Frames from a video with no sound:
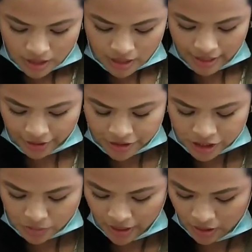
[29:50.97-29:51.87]
Air
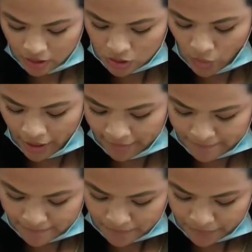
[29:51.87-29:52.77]
smelled what?
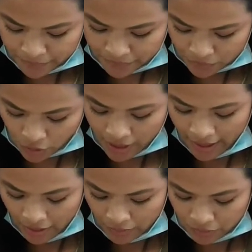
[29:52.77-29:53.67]
Or
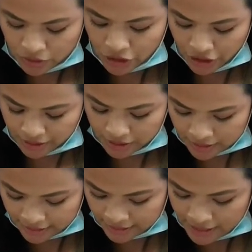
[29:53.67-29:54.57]
how? Good.
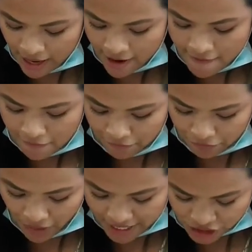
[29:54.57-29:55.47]
Clean,
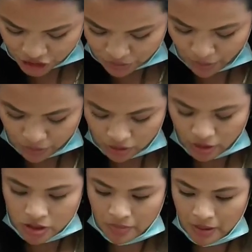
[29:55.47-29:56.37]
fresh. Both of
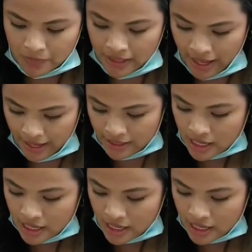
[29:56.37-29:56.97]
those are my PA.